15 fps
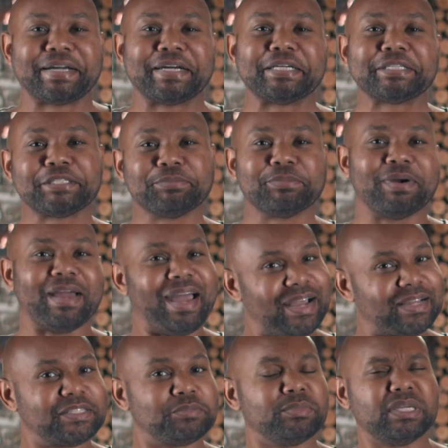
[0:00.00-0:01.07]
customer
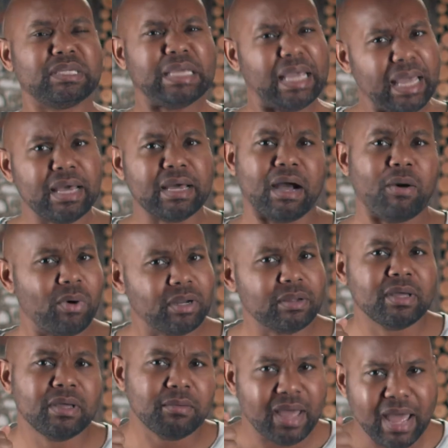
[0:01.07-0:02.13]
asked me, yeah, I want to
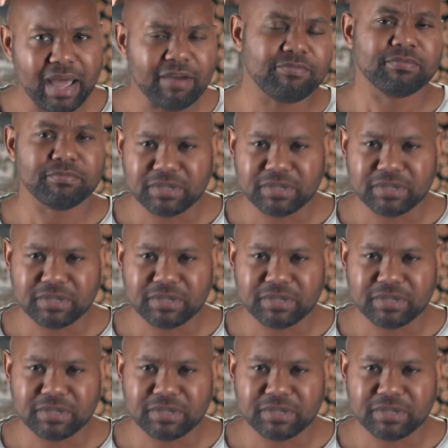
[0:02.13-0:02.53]
have,